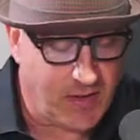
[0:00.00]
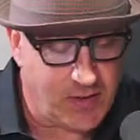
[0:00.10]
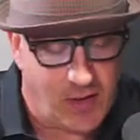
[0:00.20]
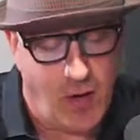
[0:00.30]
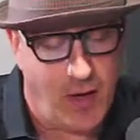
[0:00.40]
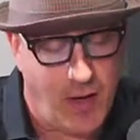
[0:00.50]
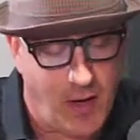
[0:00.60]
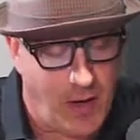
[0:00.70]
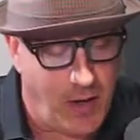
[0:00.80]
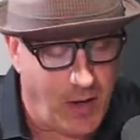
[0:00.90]
So uh,
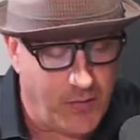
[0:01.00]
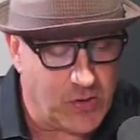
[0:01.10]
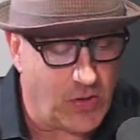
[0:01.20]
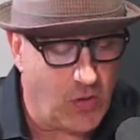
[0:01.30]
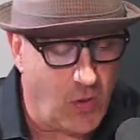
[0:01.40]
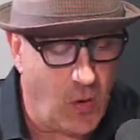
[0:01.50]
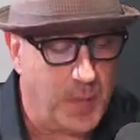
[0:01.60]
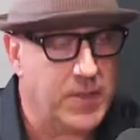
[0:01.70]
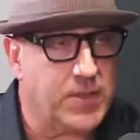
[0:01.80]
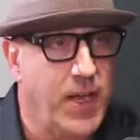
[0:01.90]
uh, obviously, you know I'm
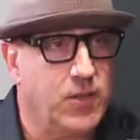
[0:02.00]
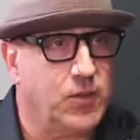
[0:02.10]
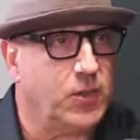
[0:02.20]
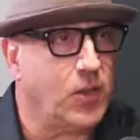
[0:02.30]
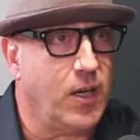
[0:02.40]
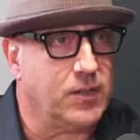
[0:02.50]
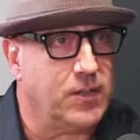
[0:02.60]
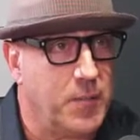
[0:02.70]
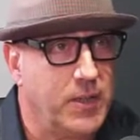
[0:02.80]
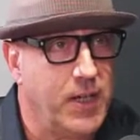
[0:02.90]
in sales, so it's a
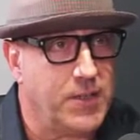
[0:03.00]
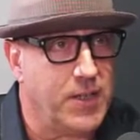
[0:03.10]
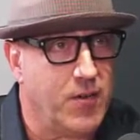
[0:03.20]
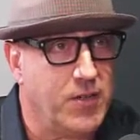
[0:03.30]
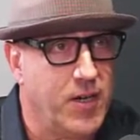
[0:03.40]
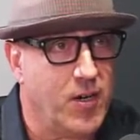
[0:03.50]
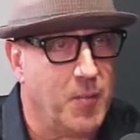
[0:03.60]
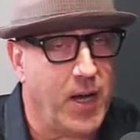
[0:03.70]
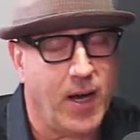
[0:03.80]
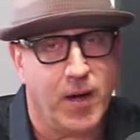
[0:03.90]
subject that's near and dear to
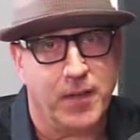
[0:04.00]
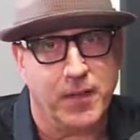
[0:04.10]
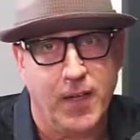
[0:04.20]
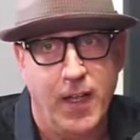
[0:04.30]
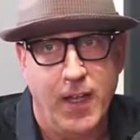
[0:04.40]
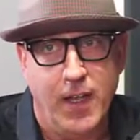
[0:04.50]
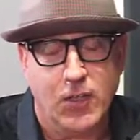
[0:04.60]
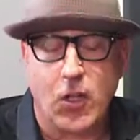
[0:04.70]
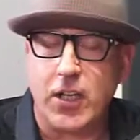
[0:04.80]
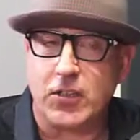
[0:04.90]
my heart, and a
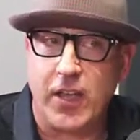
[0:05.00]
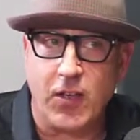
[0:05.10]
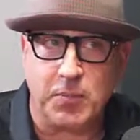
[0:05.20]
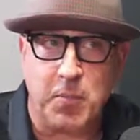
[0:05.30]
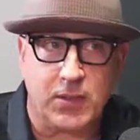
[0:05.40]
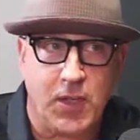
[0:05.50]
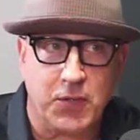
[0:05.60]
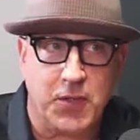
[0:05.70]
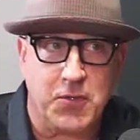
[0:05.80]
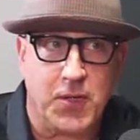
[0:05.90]
lot of sales books out
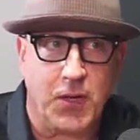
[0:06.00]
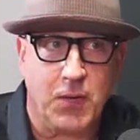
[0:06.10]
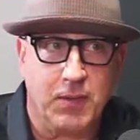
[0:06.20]
there, Joe.